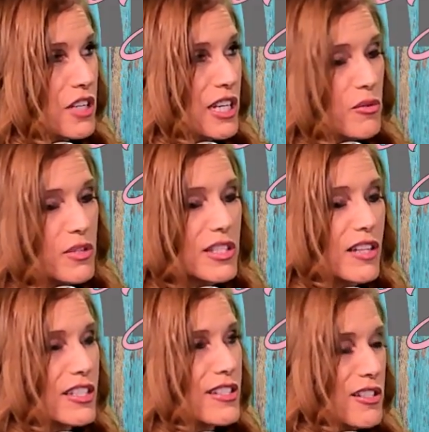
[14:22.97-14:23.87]
and he was
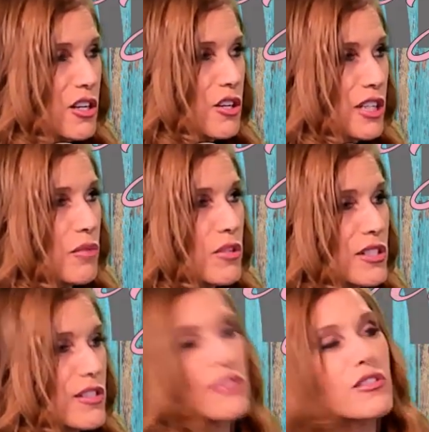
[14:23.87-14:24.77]
telling his attorney,
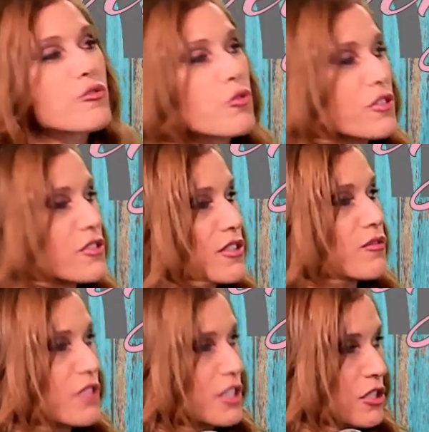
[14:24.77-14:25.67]
once this divorce is
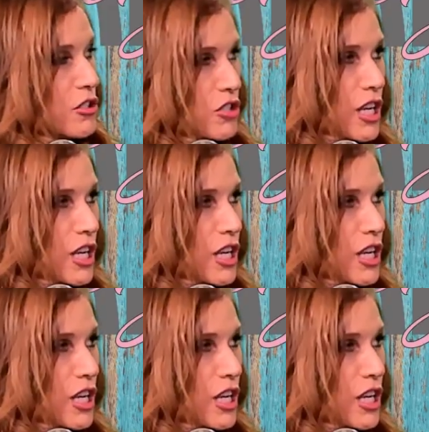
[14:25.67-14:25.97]
finished,